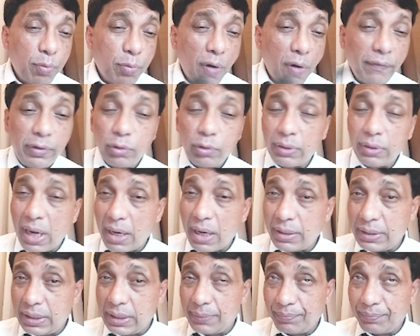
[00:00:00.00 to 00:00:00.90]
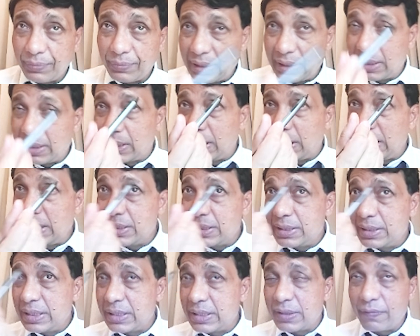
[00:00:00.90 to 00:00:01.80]
povidone iodine. It
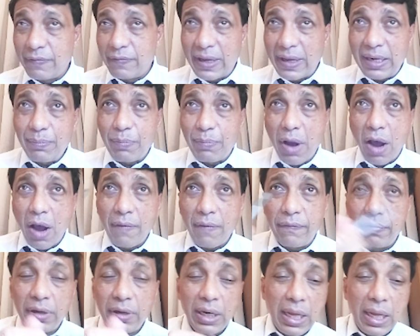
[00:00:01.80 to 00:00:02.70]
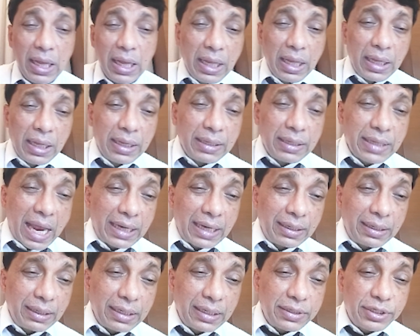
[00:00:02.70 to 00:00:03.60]
cleans, this is a very powerful
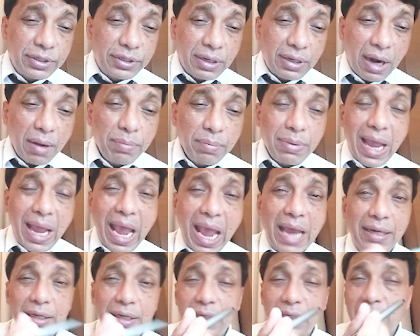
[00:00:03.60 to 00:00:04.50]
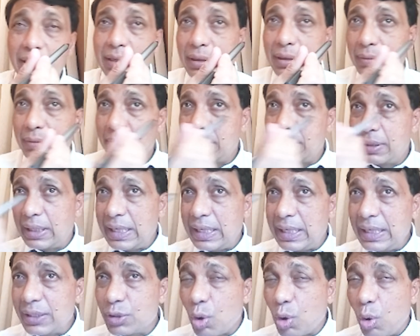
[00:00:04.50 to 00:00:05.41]
lid scrub, and it
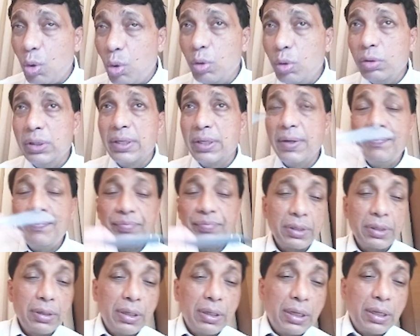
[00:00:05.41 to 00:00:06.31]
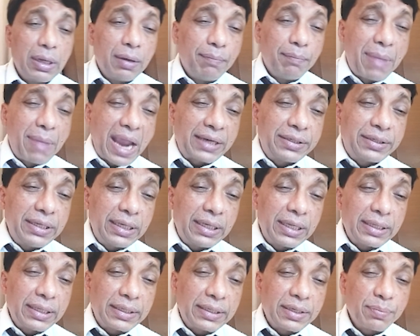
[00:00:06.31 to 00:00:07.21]
cleans all the
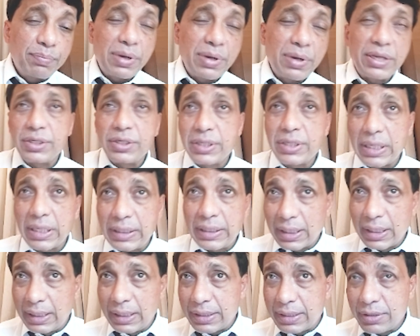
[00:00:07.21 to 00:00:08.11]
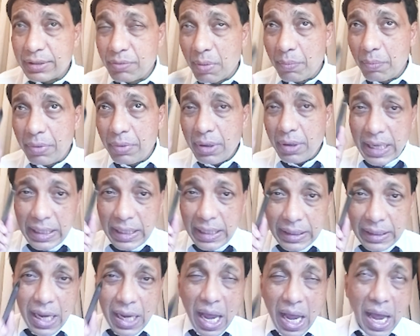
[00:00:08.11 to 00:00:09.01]
bacteria that are present in the lids. Remember,
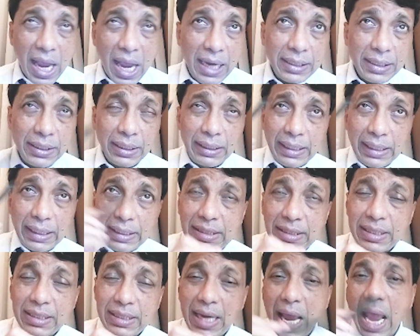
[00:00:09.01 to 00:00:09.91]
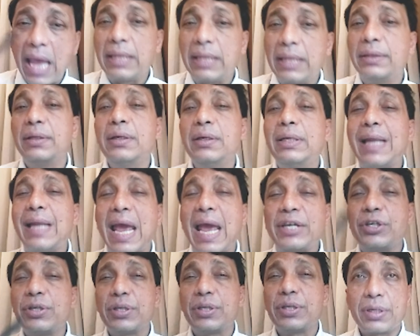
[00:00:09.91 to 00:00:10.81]
in the eye, the lids and the
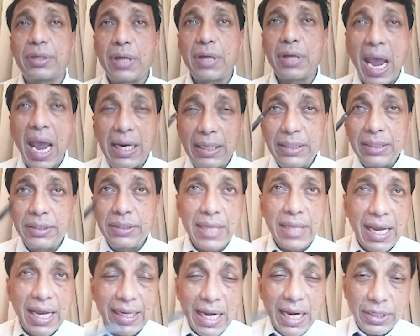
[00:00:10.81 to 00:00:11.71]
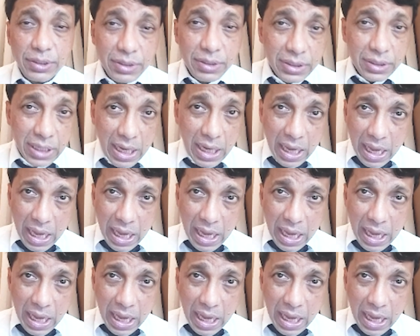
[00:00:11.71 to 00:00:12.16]
lashes, eyelids and the eyelashes